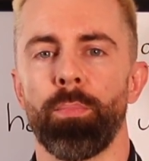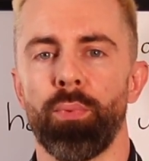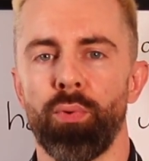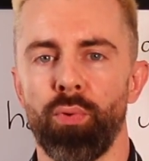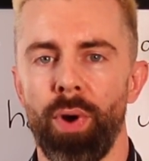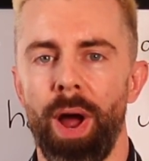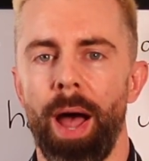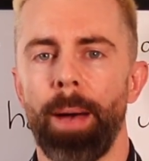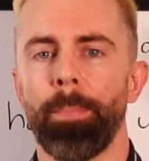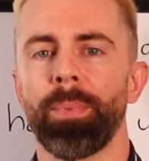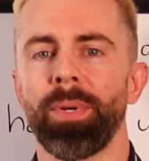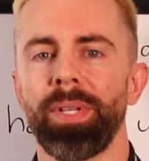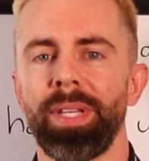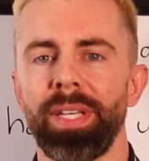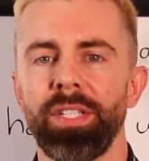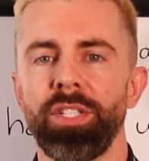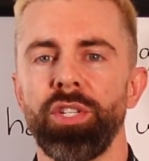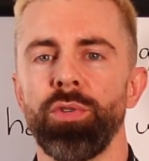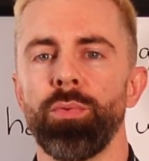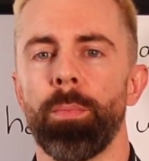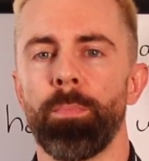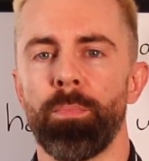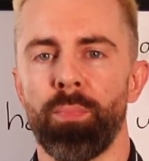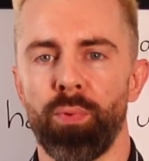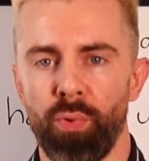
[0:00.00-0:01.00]
properly
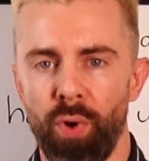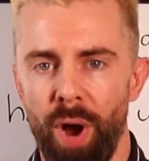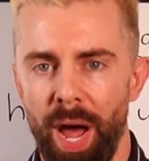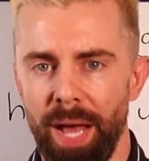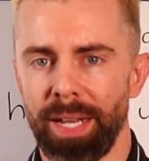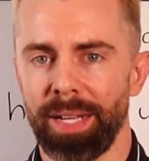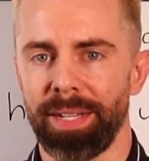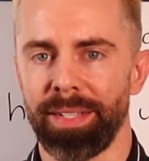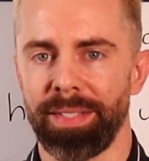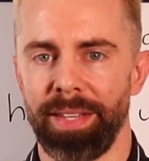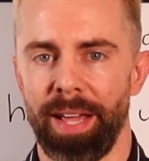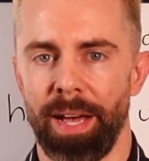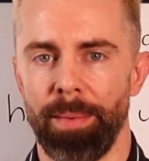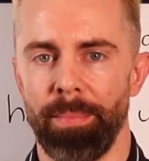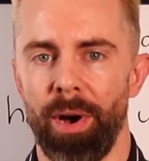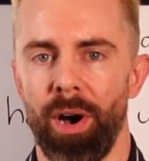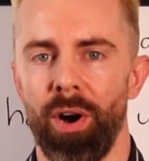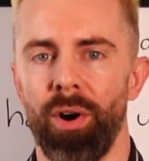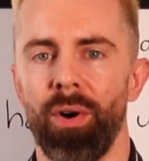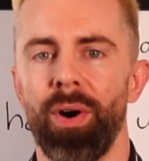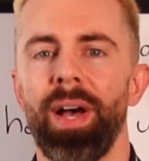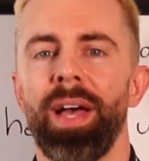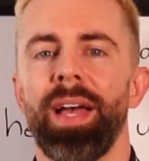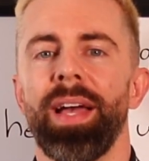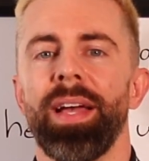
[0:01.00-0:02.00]
do a product
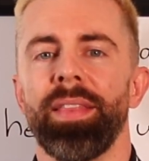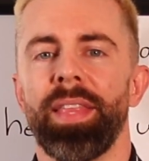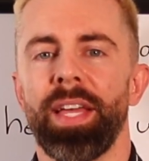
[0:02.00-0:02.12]
demo